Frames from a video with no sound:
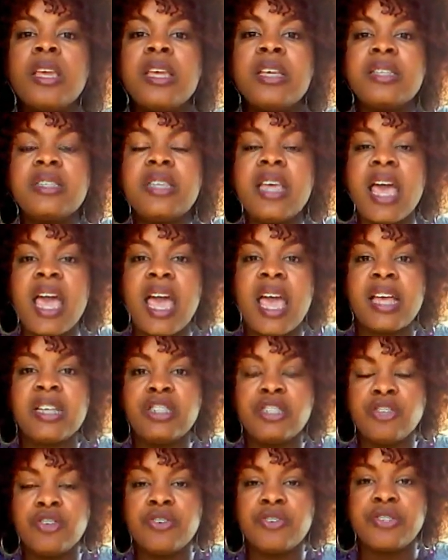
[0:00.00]
is to
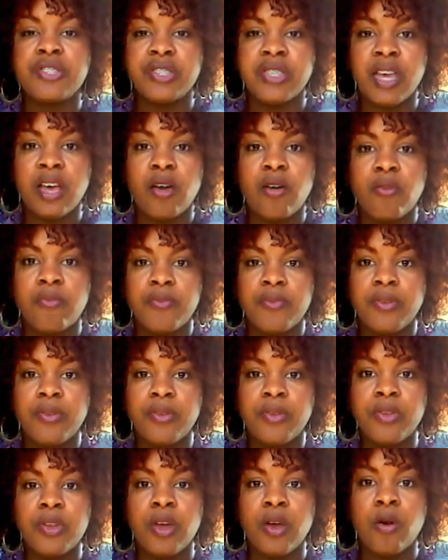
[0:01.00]
ask yourself,
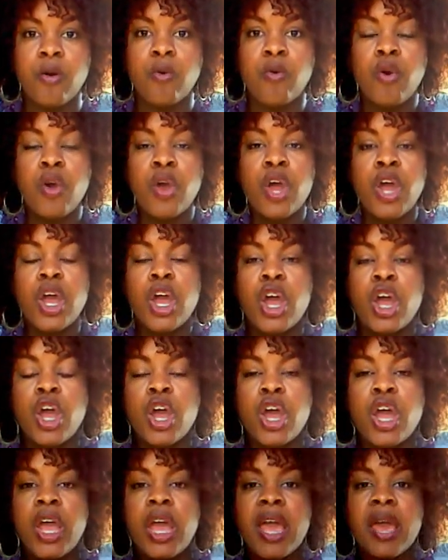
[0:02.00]

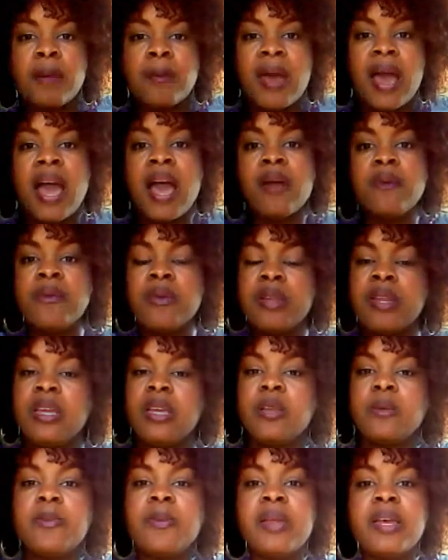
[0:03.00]
am I
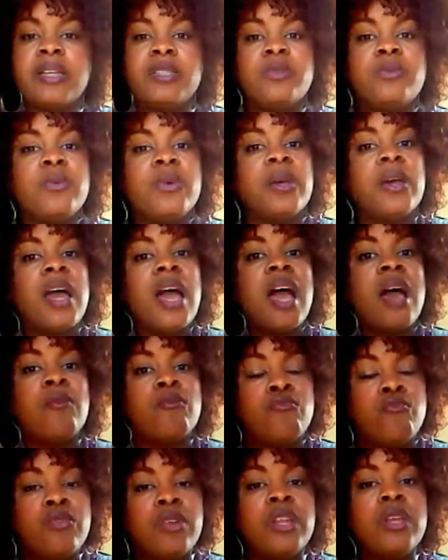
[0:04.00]
really in a place where
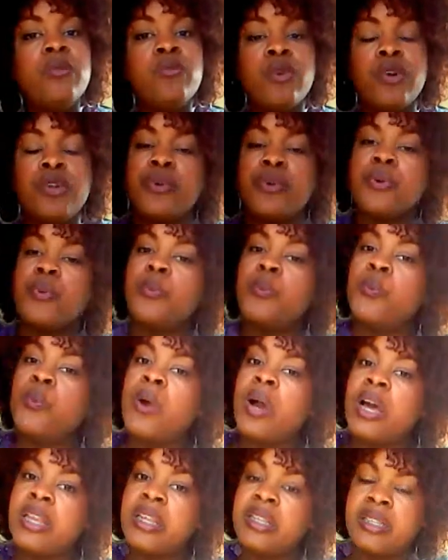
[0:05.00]
I'm really wondering
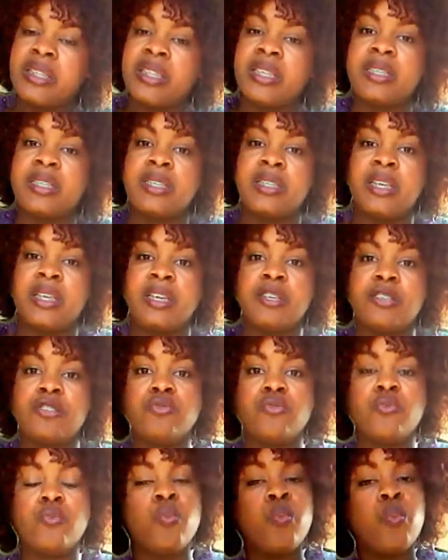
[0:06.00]
what this is?
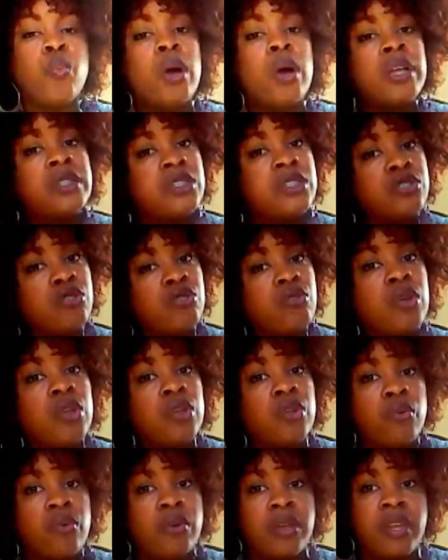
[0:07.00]
What's
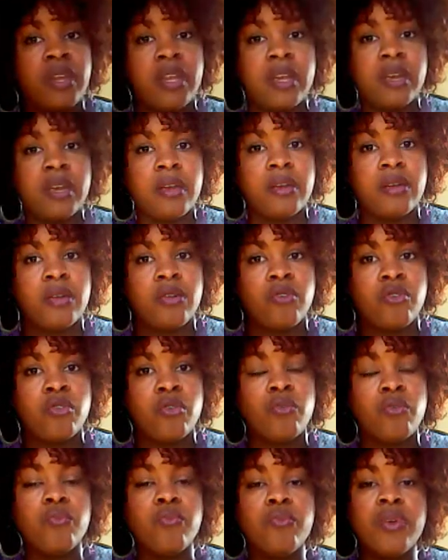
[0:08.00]
going on
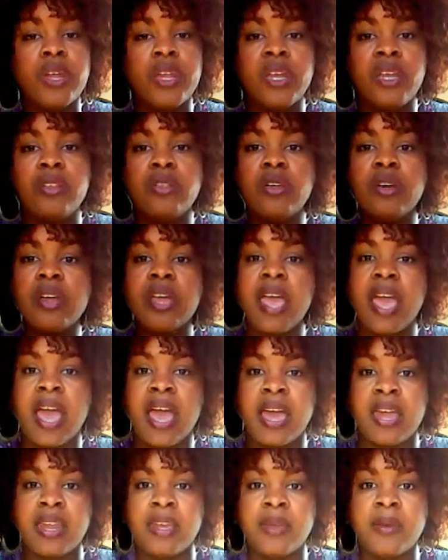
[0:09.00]
here? Really look
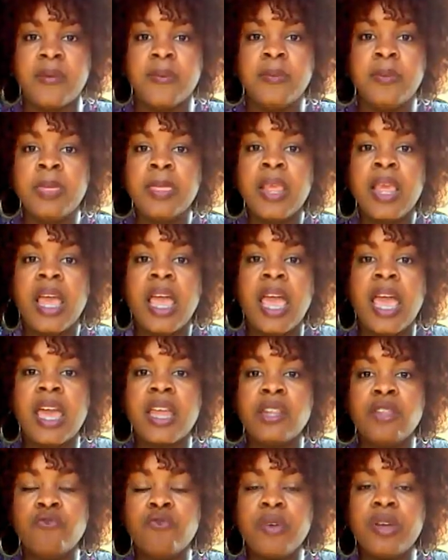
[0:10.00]
at it,
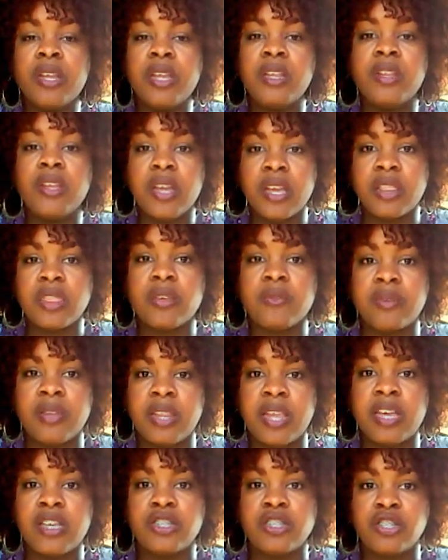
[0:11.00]
and really look at the
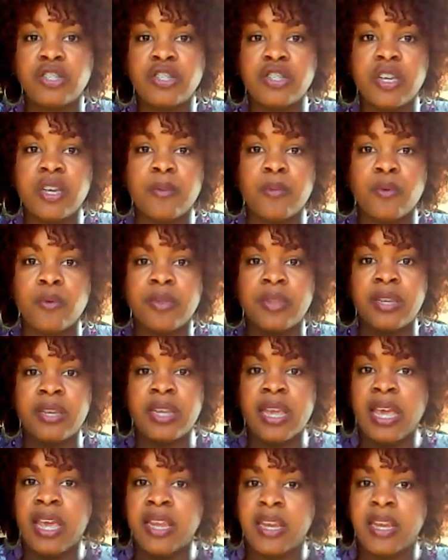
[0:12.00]
relationship or the